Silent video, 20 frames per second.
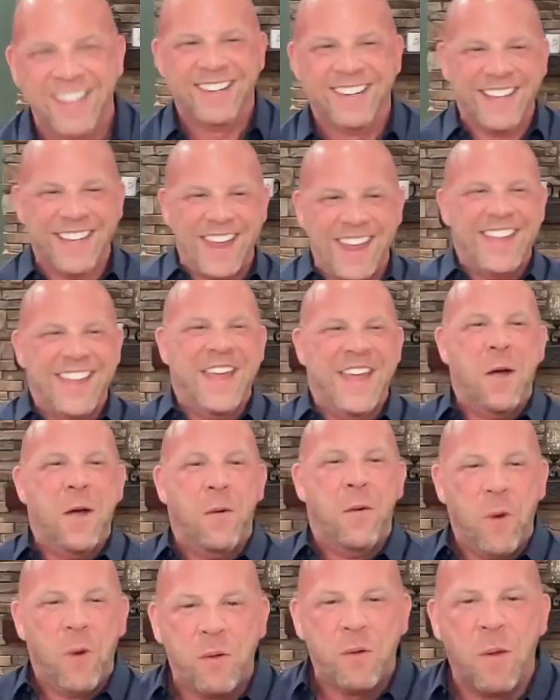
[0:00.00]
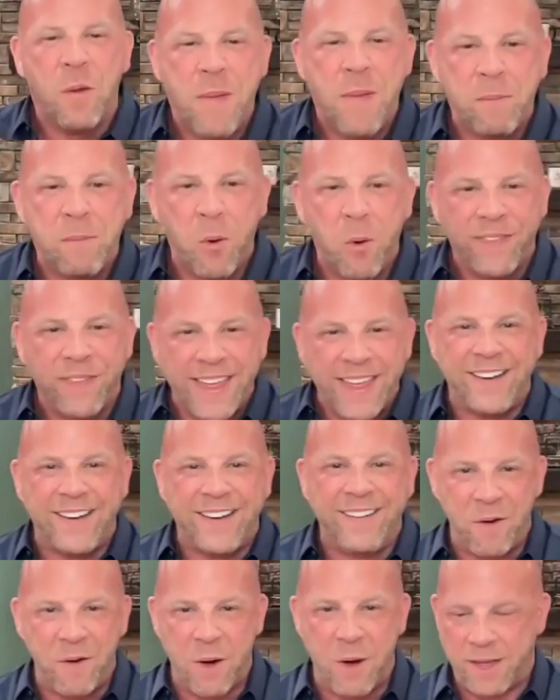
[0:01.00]
Okay. We remember what the
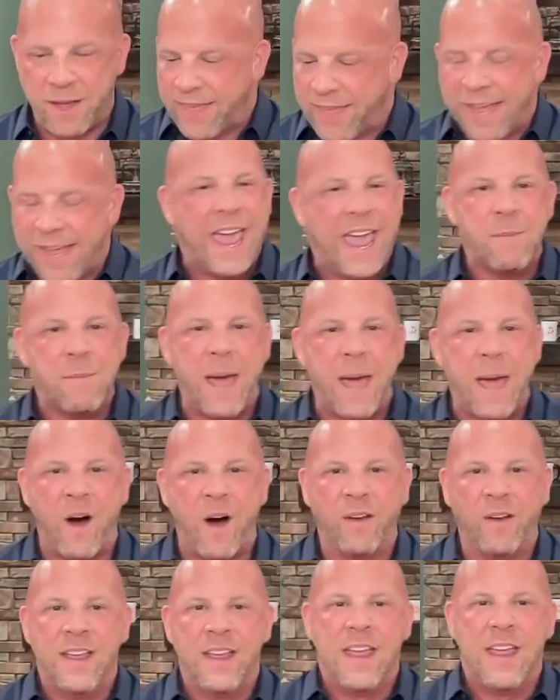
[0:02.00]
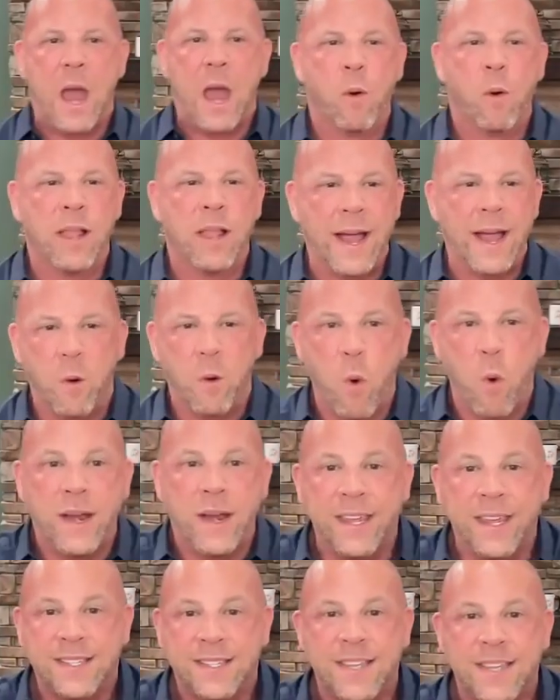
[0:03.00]
internet was. They came out and we're like, what
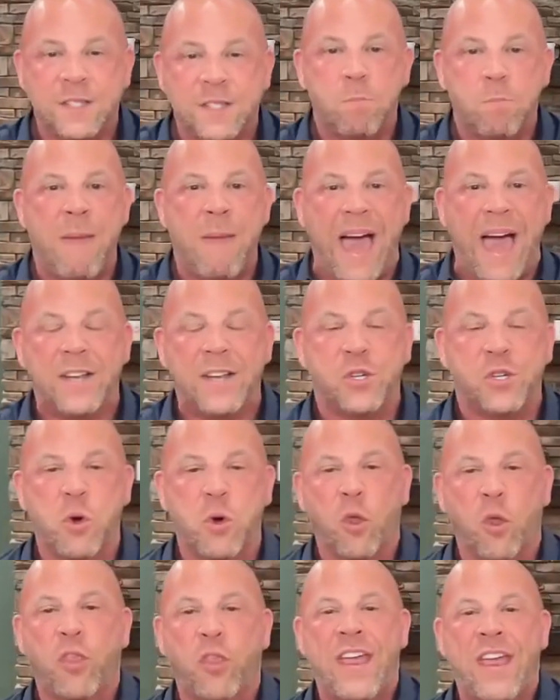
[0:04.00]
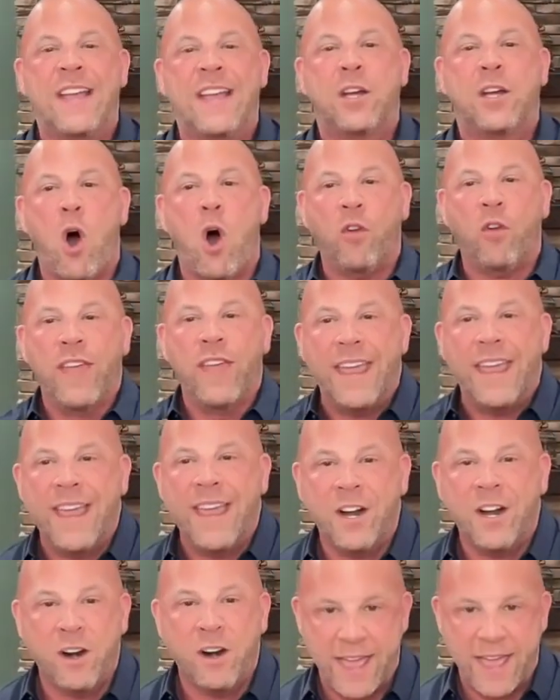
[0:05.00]
is this magical thing called the
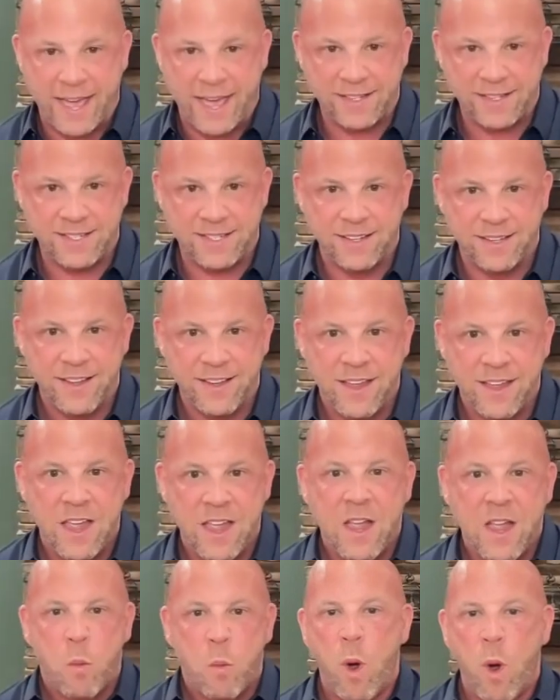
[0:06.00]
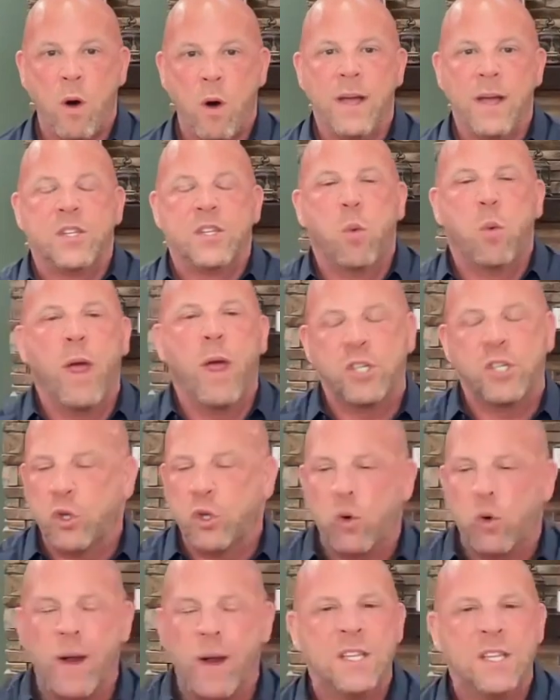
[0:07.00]
internet? Well, it
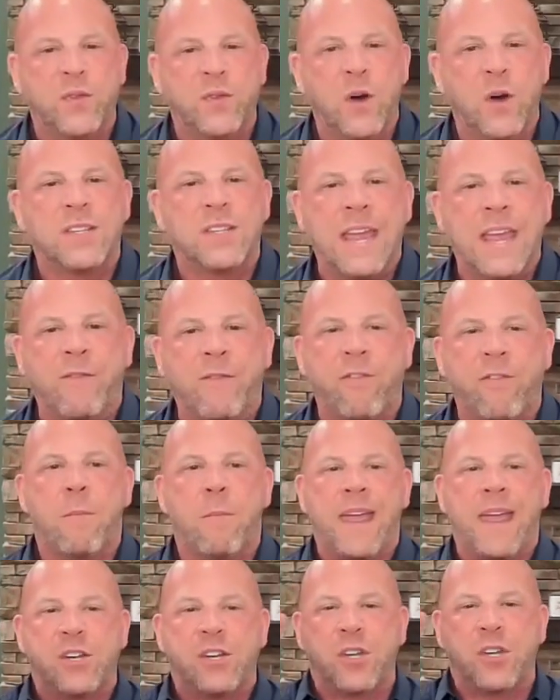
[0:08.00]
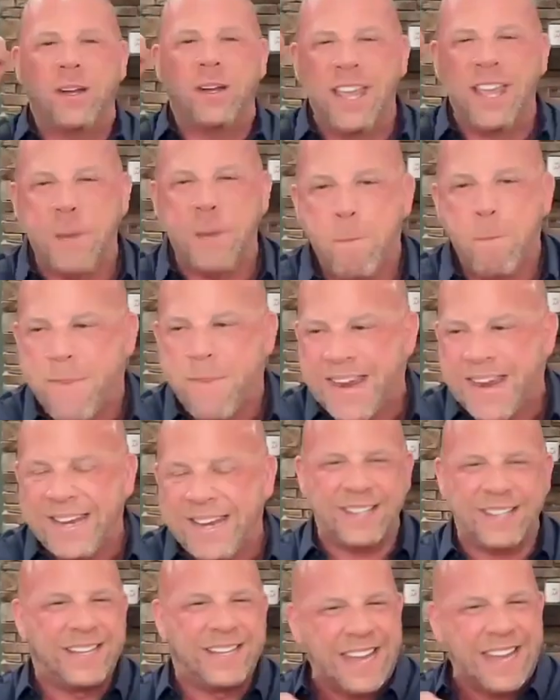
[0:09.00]
transfers information
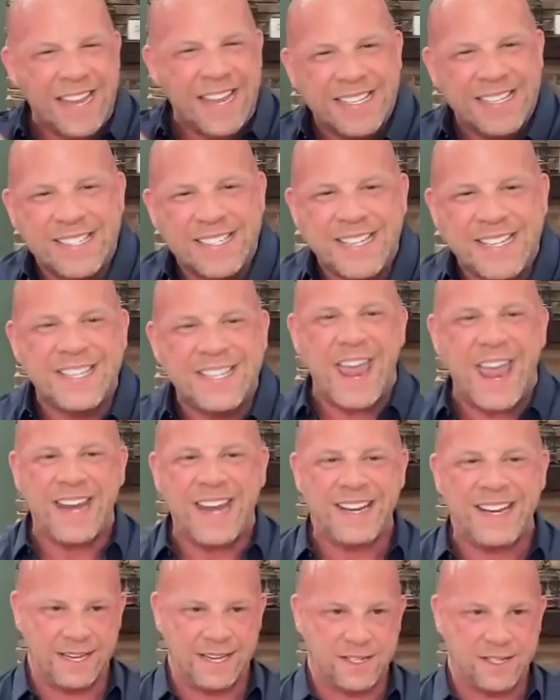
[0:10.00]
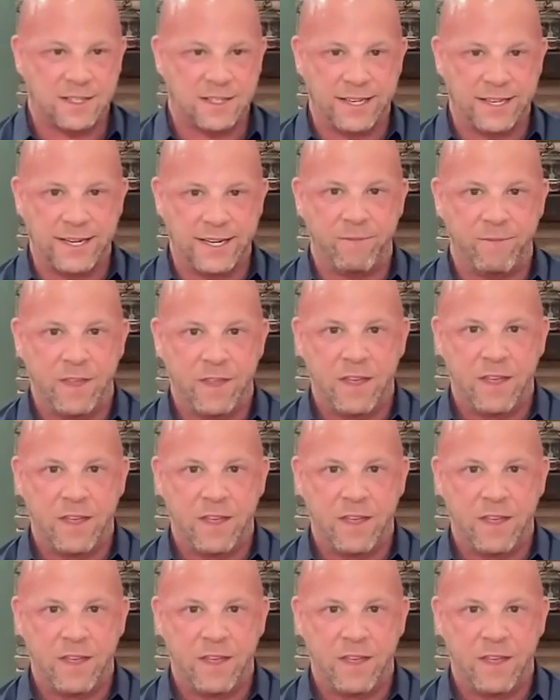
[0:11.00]
immediately, instantaneously.